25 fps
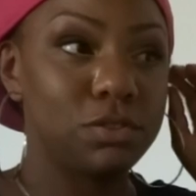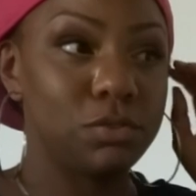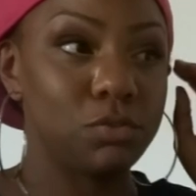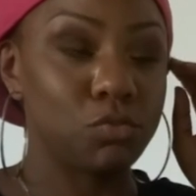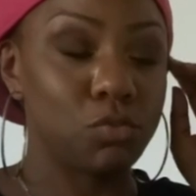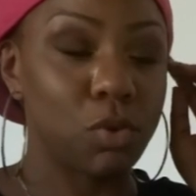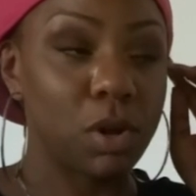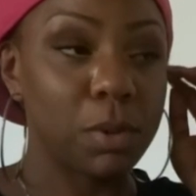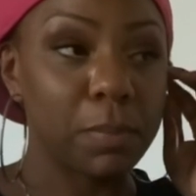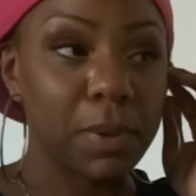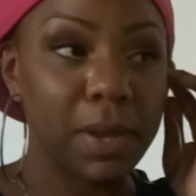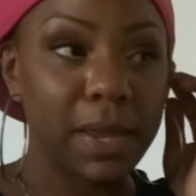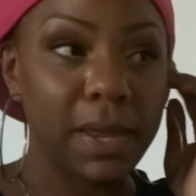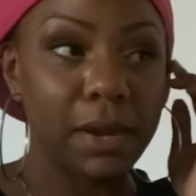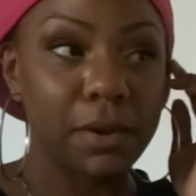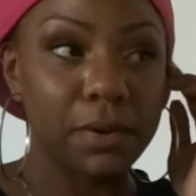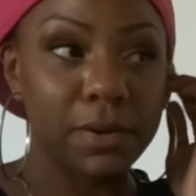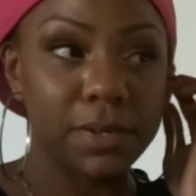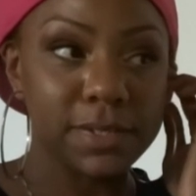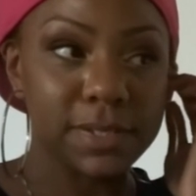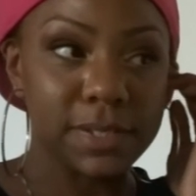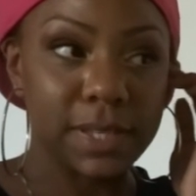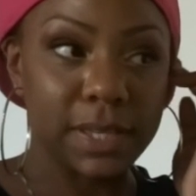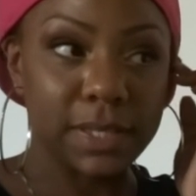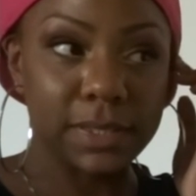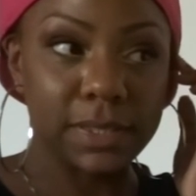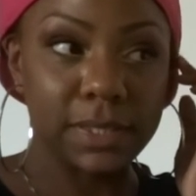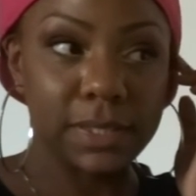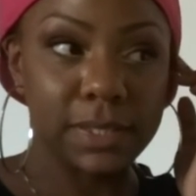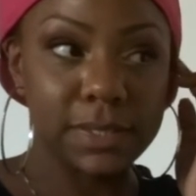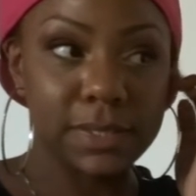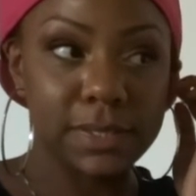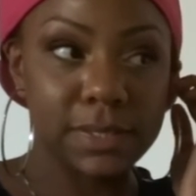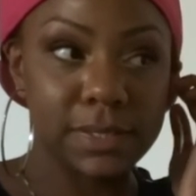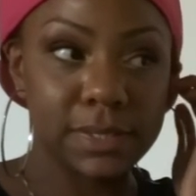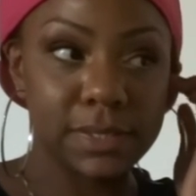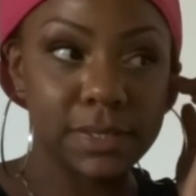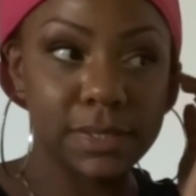run my errands like
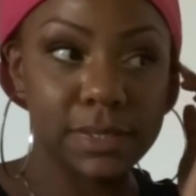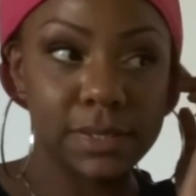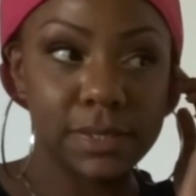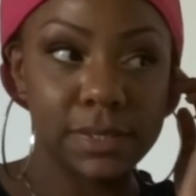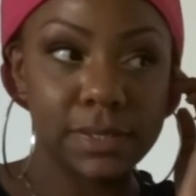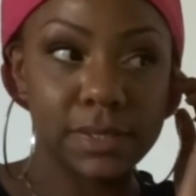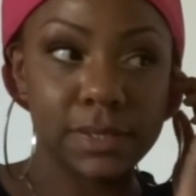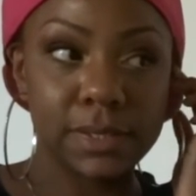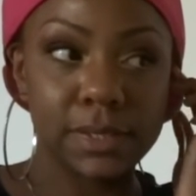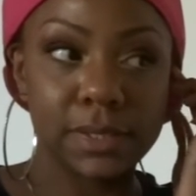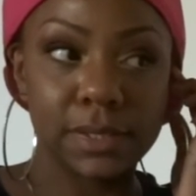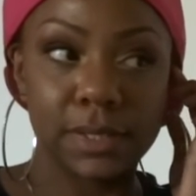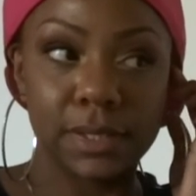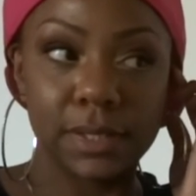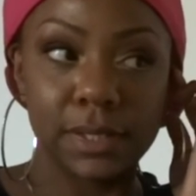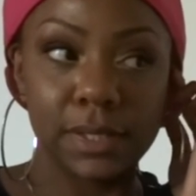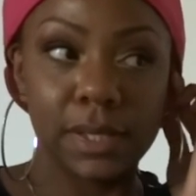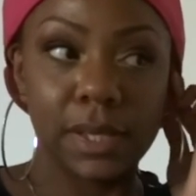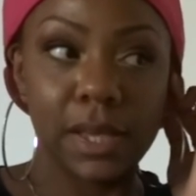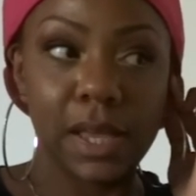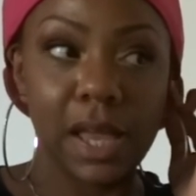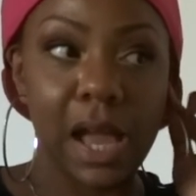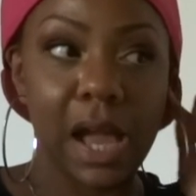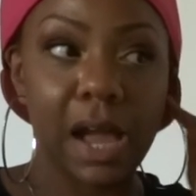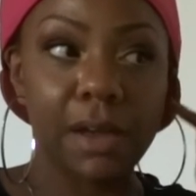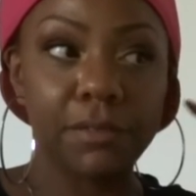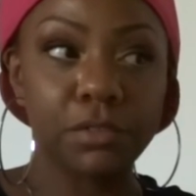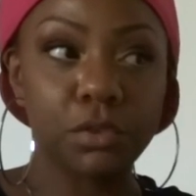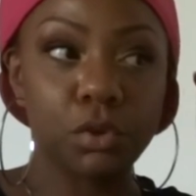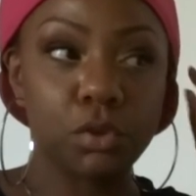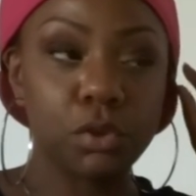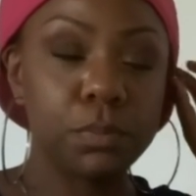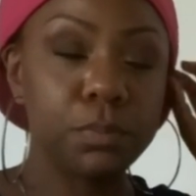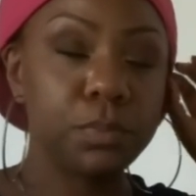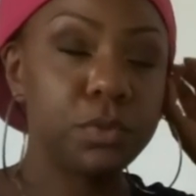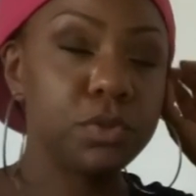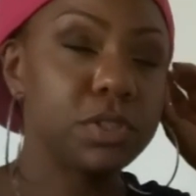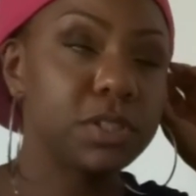this. I have to go
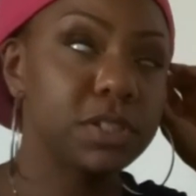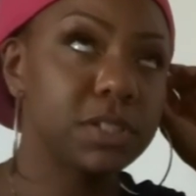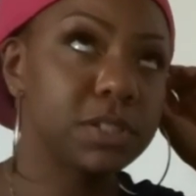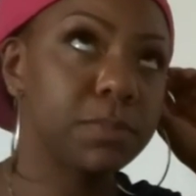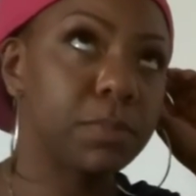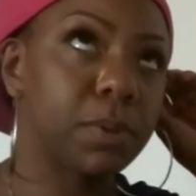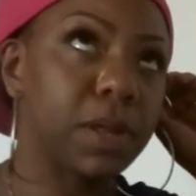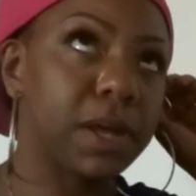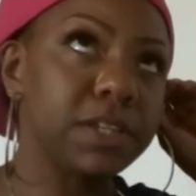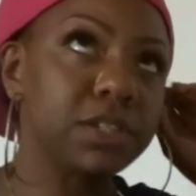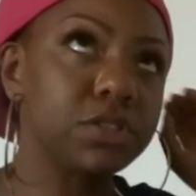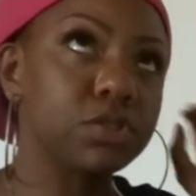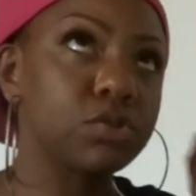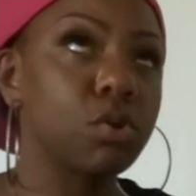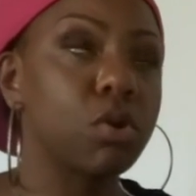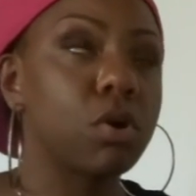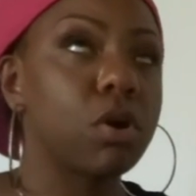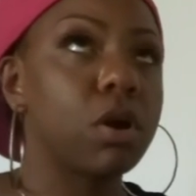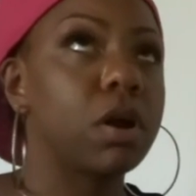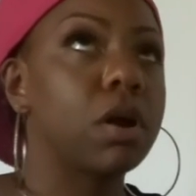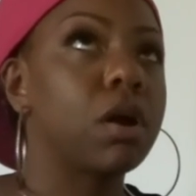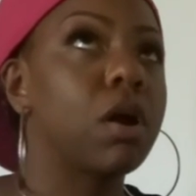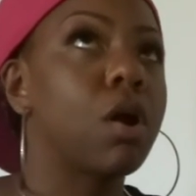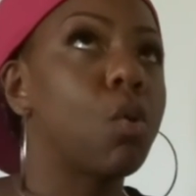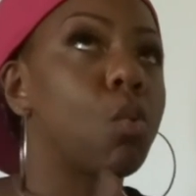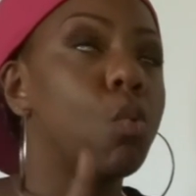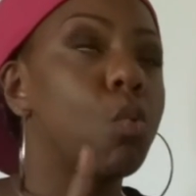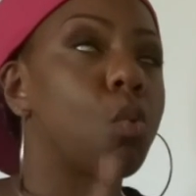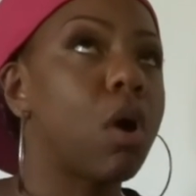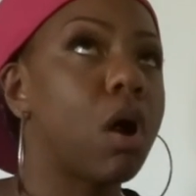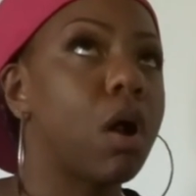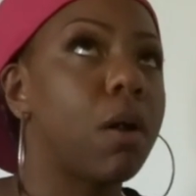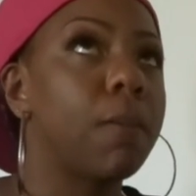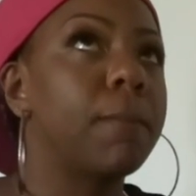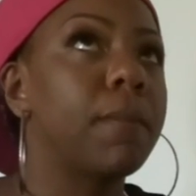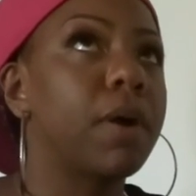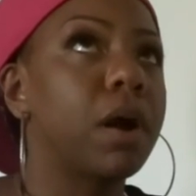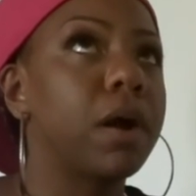to the beauty supply store,
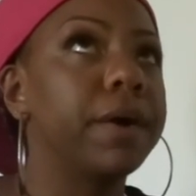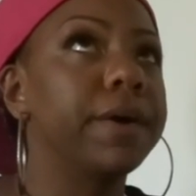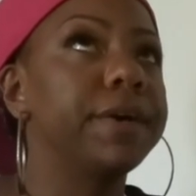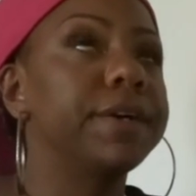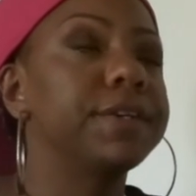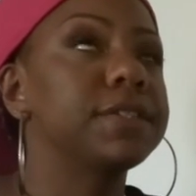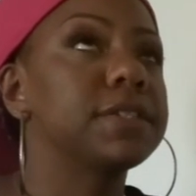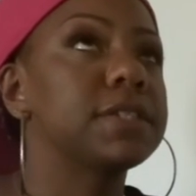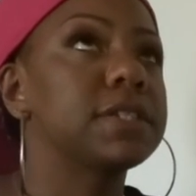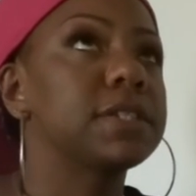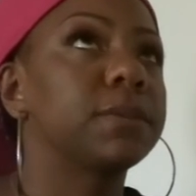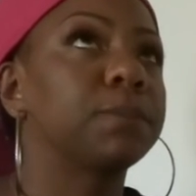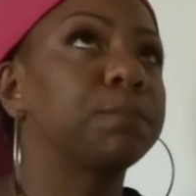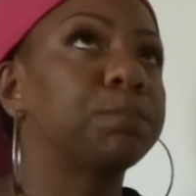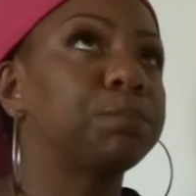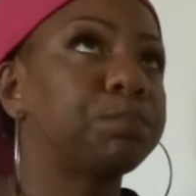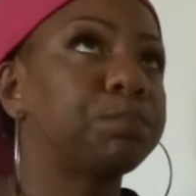Walmart,